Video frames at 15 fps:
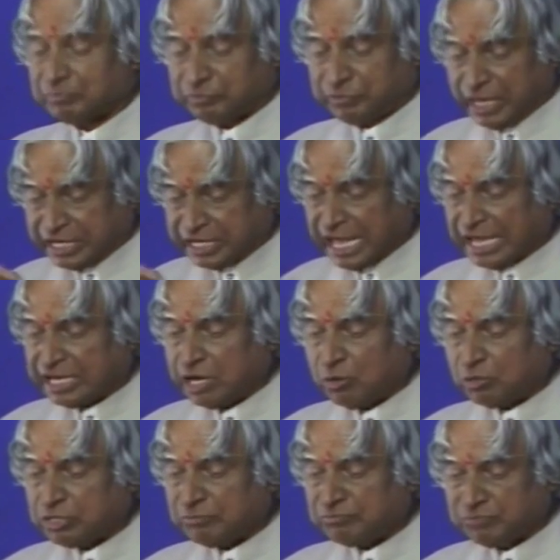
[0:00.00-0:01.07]
They carry out
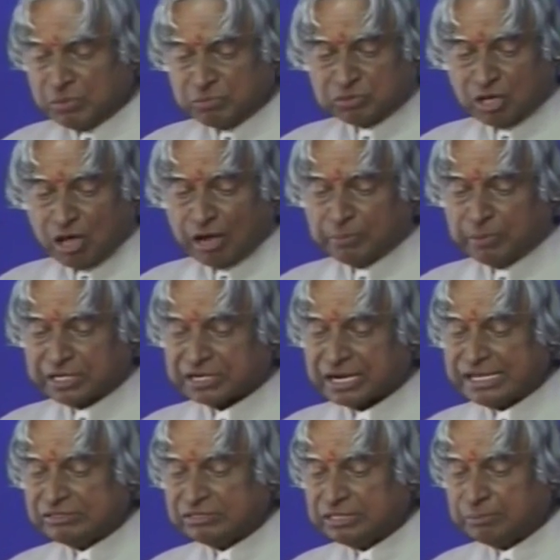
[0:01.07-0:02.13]
the 5th orbit
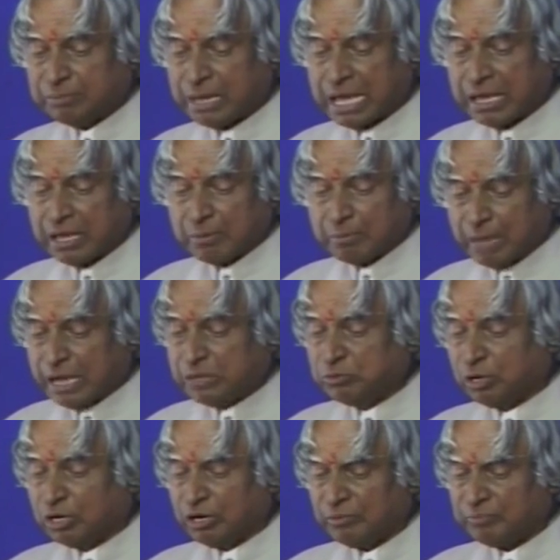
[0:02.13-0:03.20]
rising
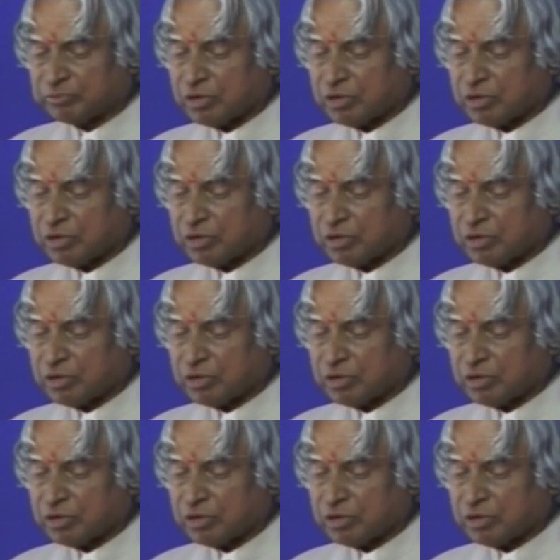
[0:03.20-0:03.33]
maneuver